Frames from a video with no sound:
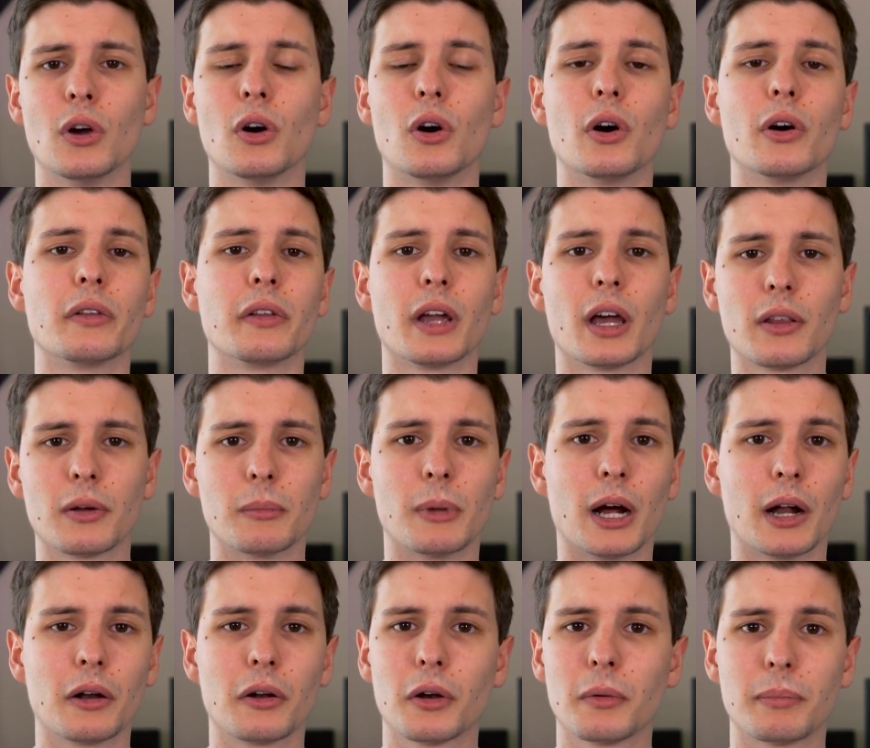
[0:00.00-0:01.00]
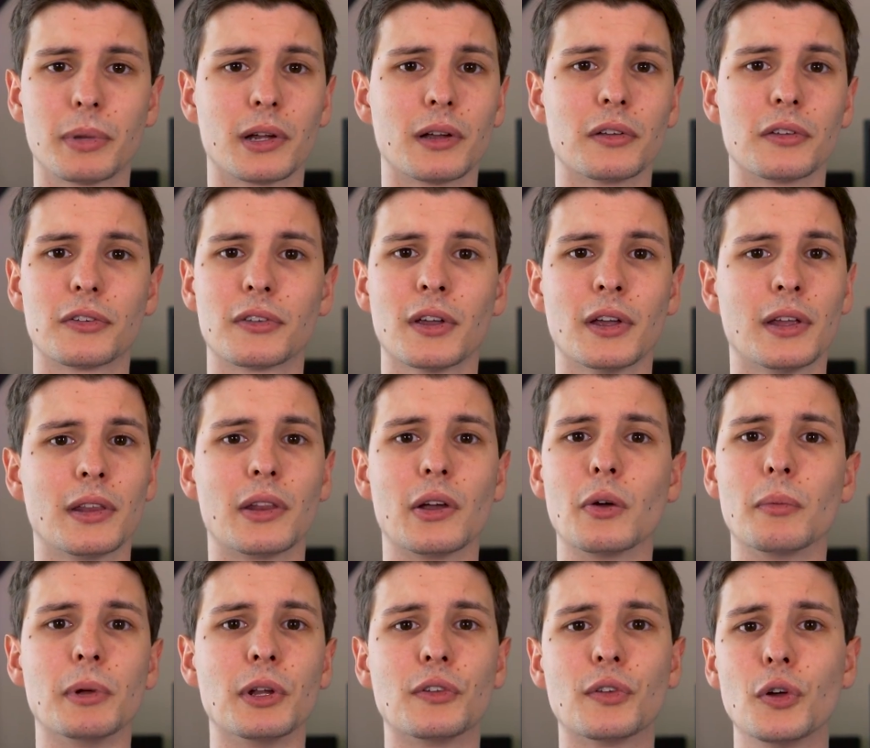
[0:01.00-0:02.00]
on the other monitor because they
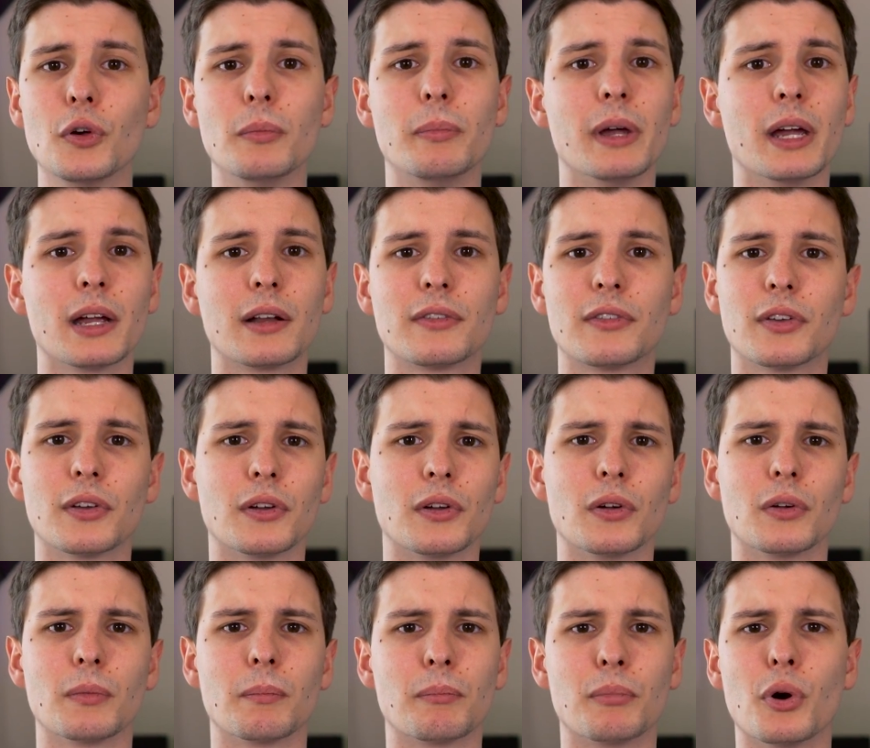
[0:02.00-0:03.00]
would be too big to